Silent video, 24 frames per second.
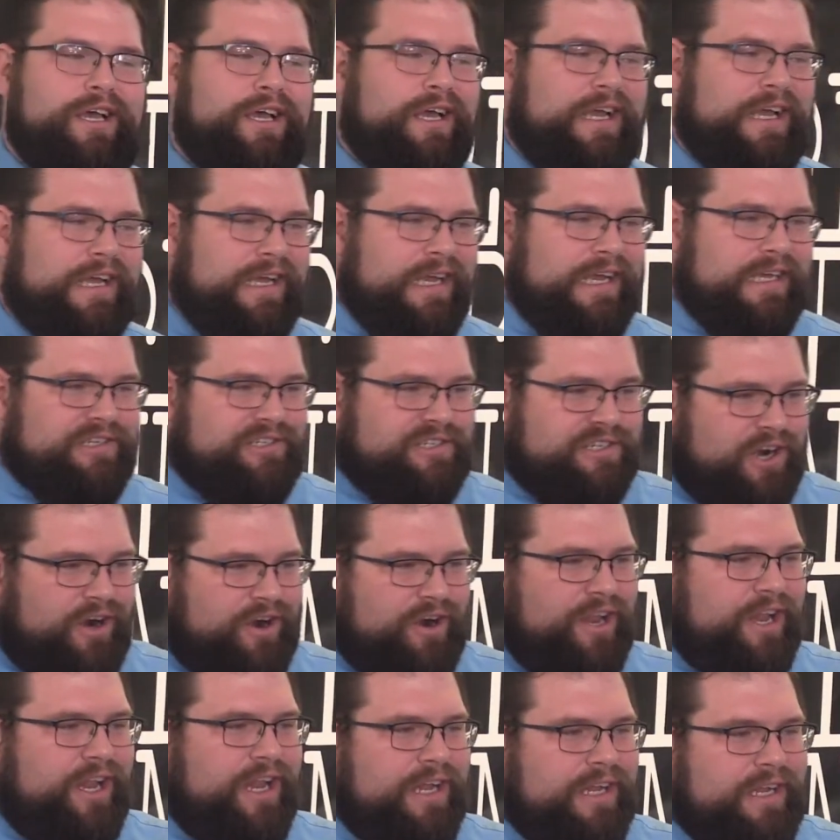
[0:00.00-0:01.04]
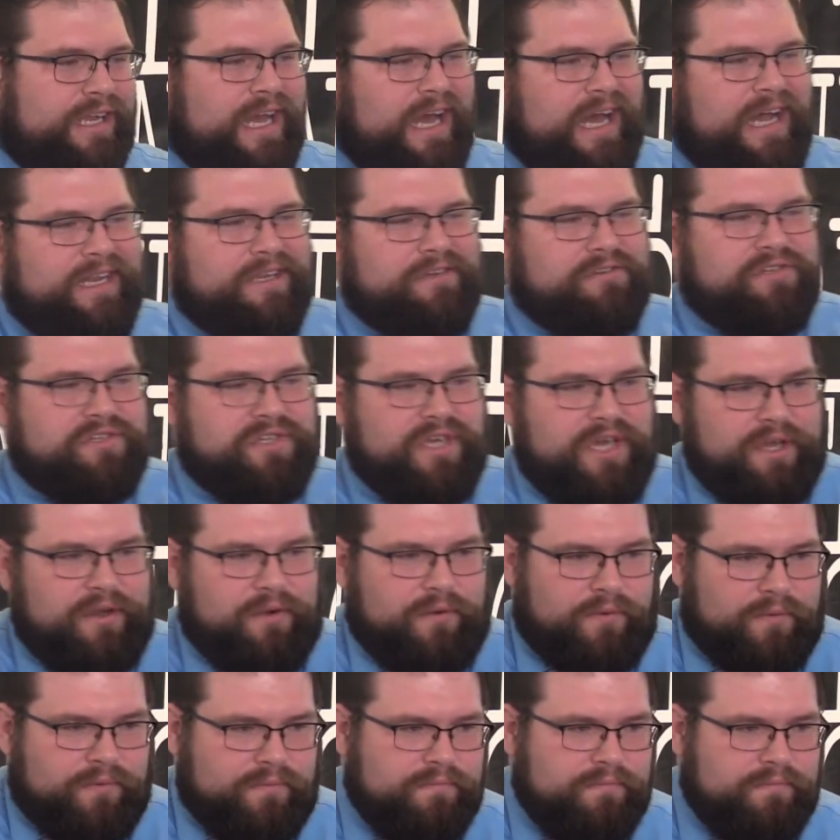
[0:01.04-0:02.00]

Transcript: it started in kind of subtle.